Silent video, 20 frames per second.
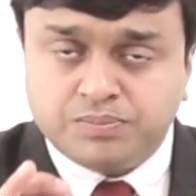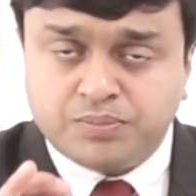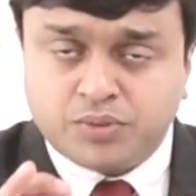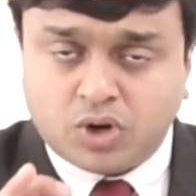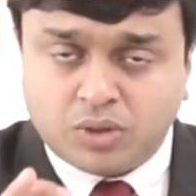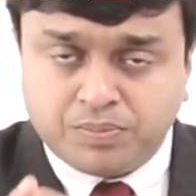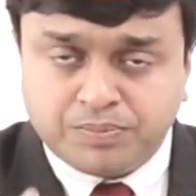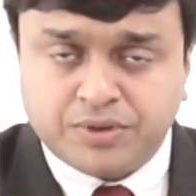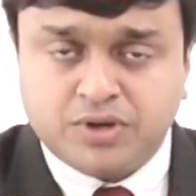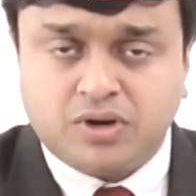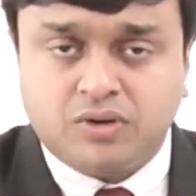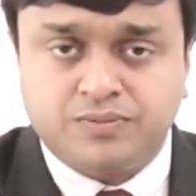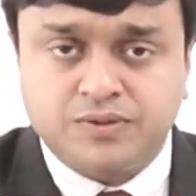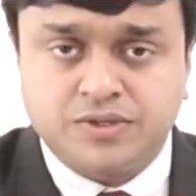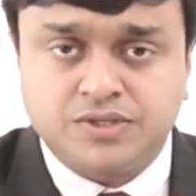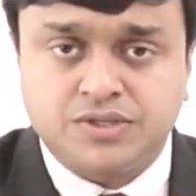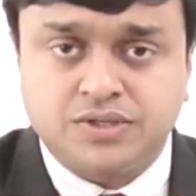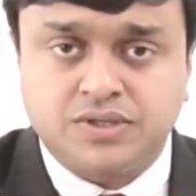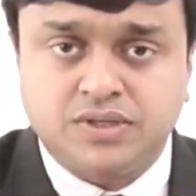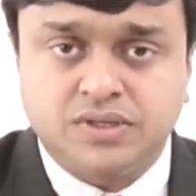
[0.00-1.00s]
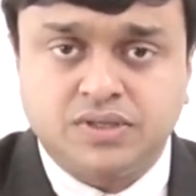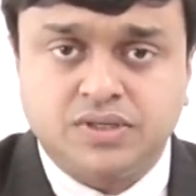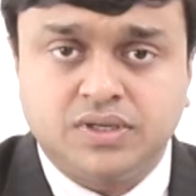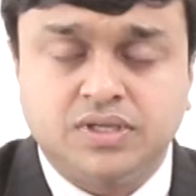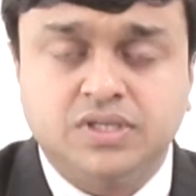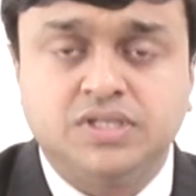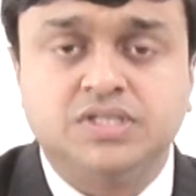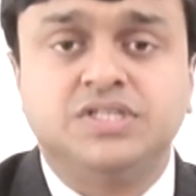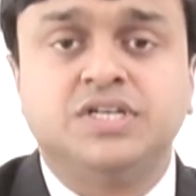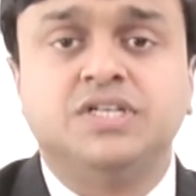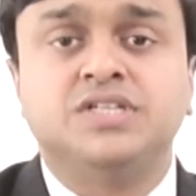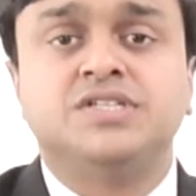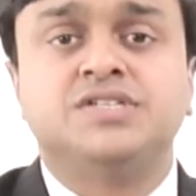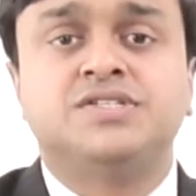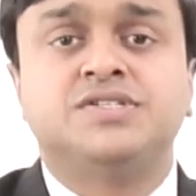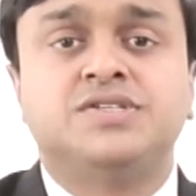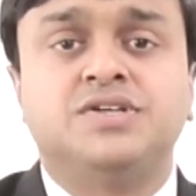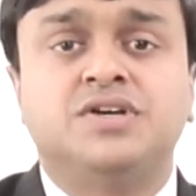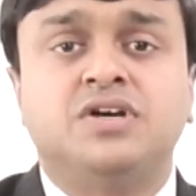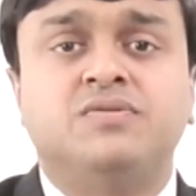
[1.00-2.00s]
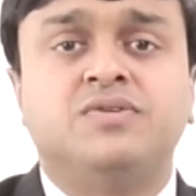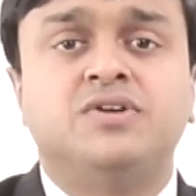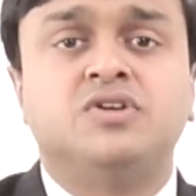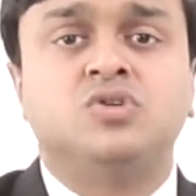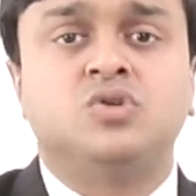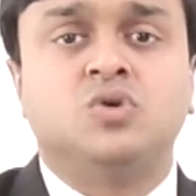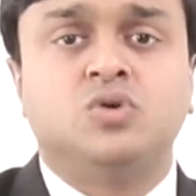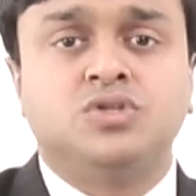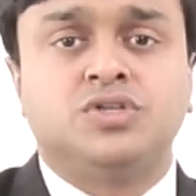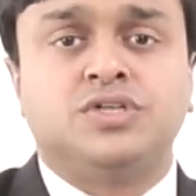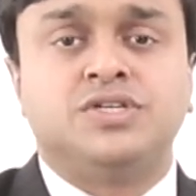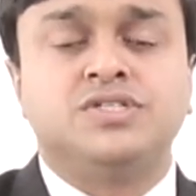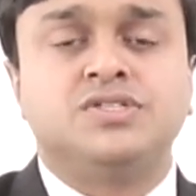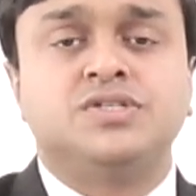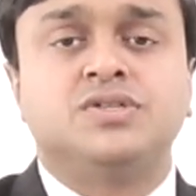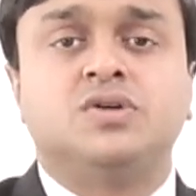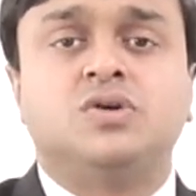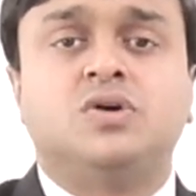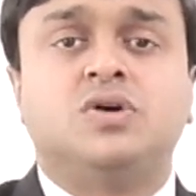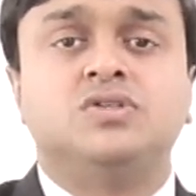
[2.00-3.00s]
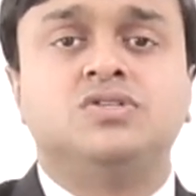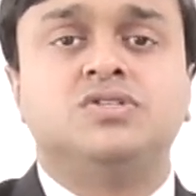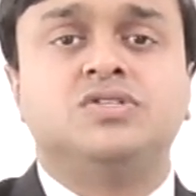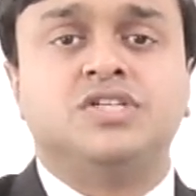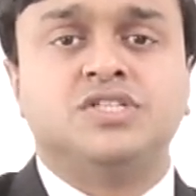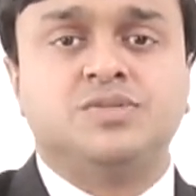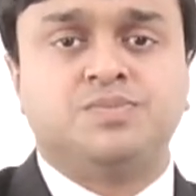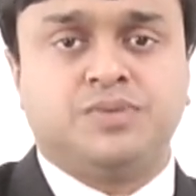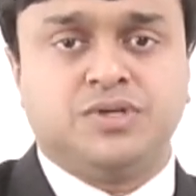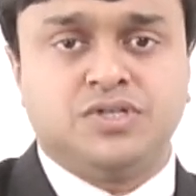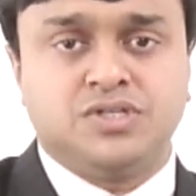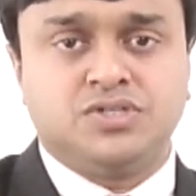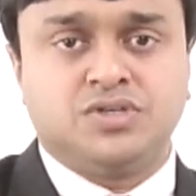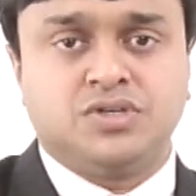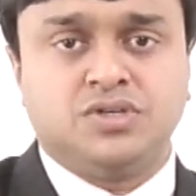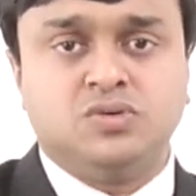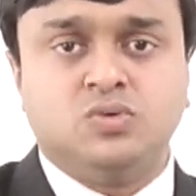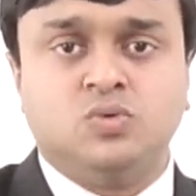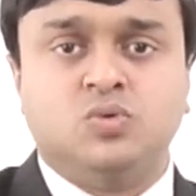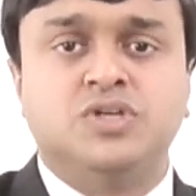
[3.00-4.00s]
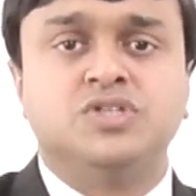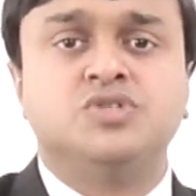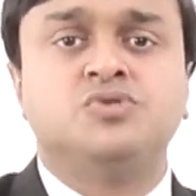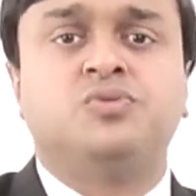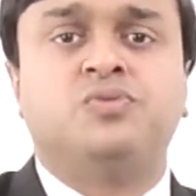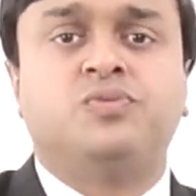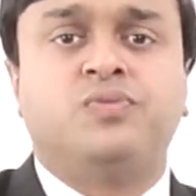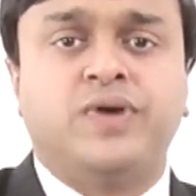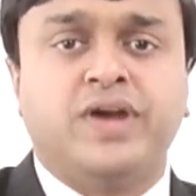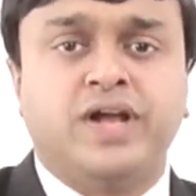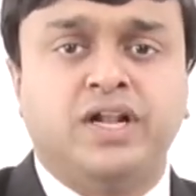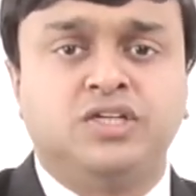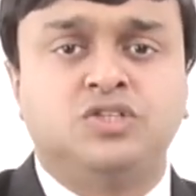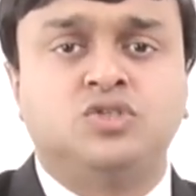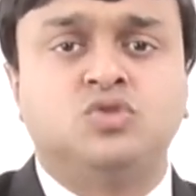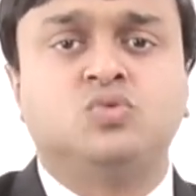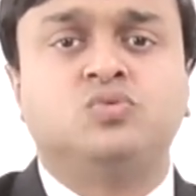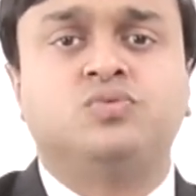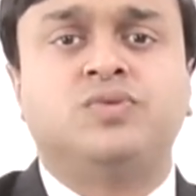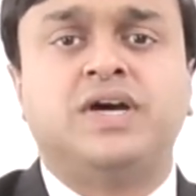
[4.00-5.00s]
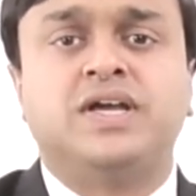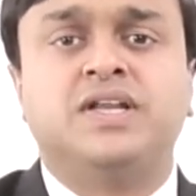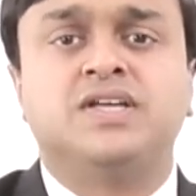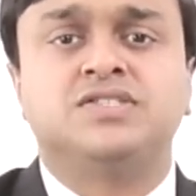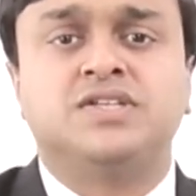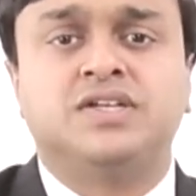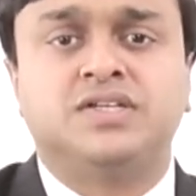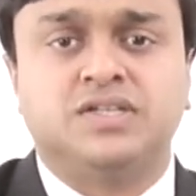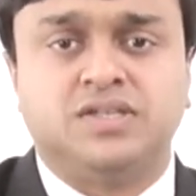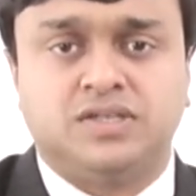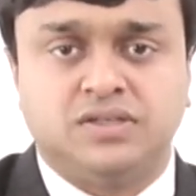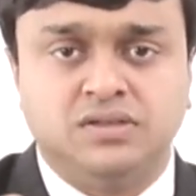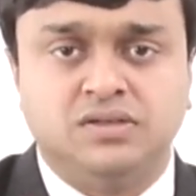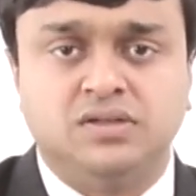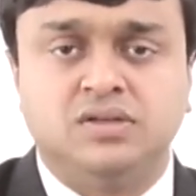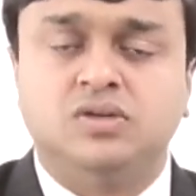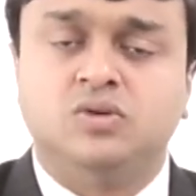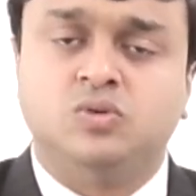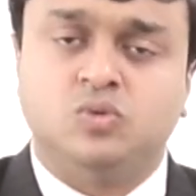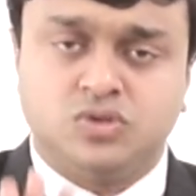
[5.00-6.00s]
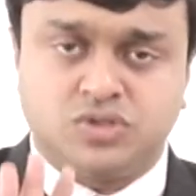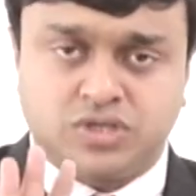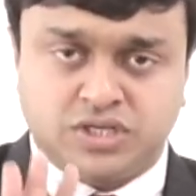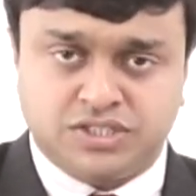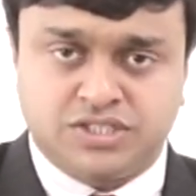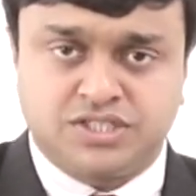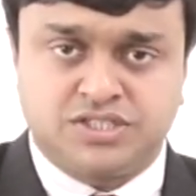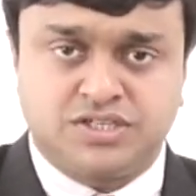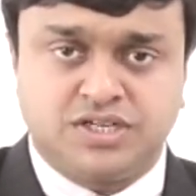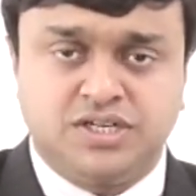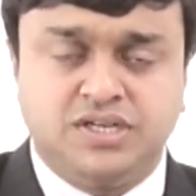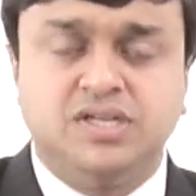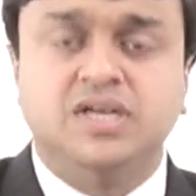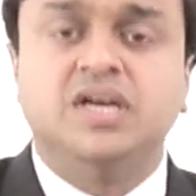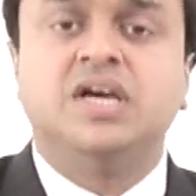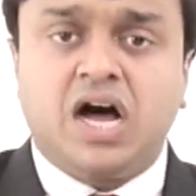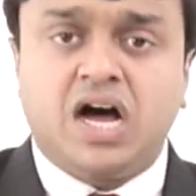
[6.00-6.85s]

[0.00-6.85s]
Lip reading: proper officer shall serve a notice on this person who has failed to file his return, who is registered.